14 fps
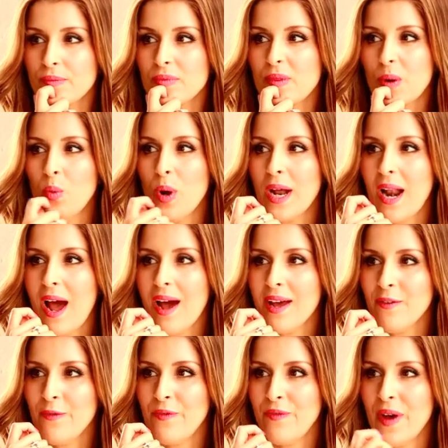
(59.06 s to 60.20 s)
what I
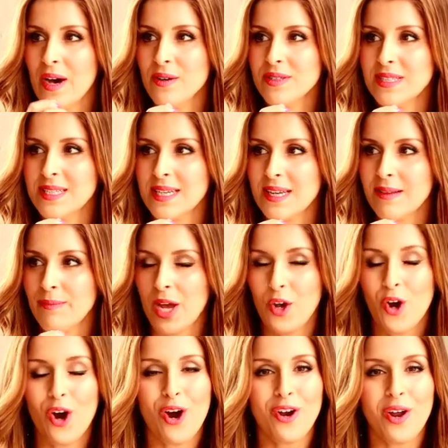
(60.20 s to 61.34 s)
felt in my
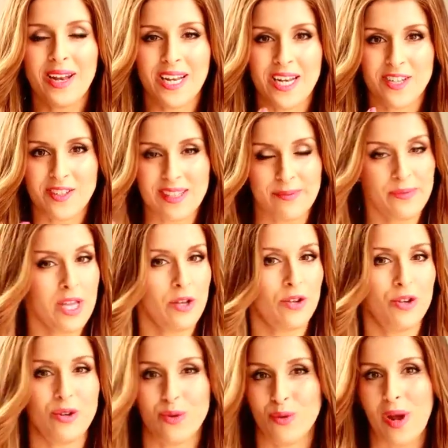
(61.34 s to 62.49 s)
heart, I needed something
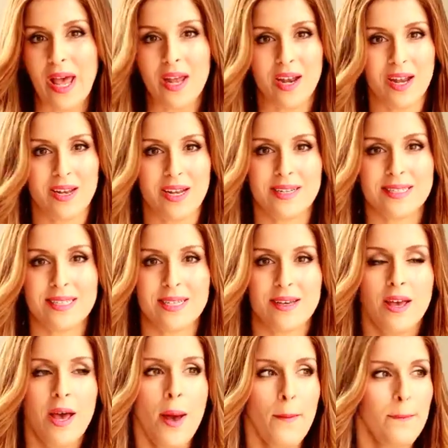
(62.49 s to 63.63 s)
new, and I needed to
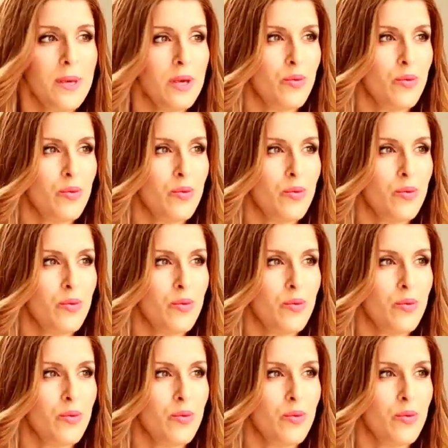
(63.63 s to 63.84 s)
be